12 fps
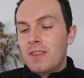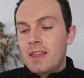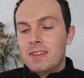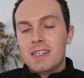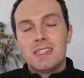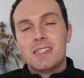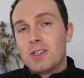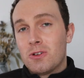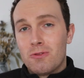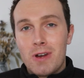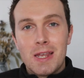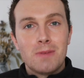then this is a
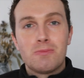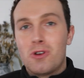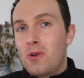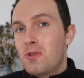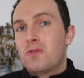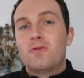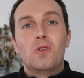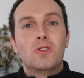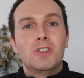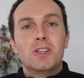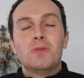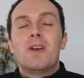great product
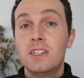for you.